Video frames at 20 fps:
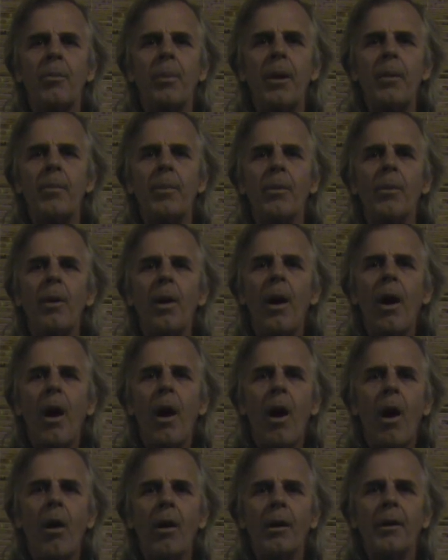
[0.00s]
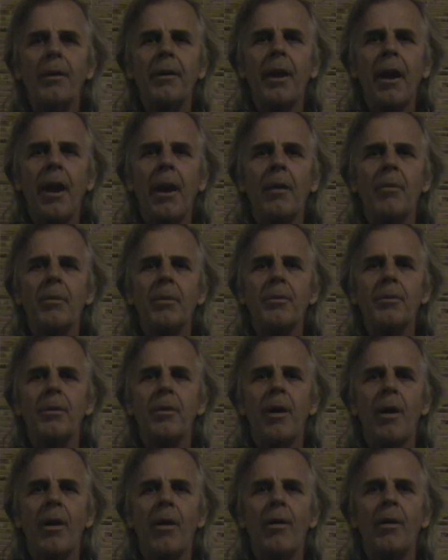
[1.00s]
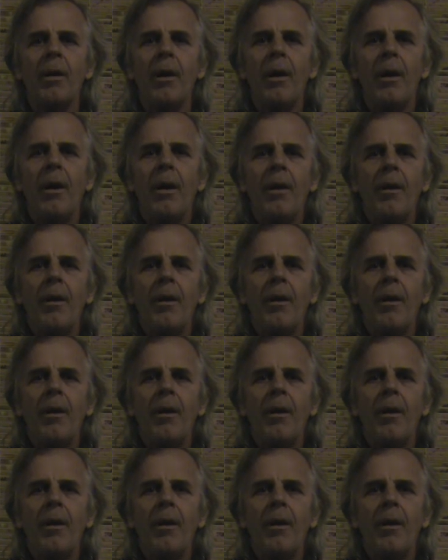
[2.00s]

people hauling cannabis and all.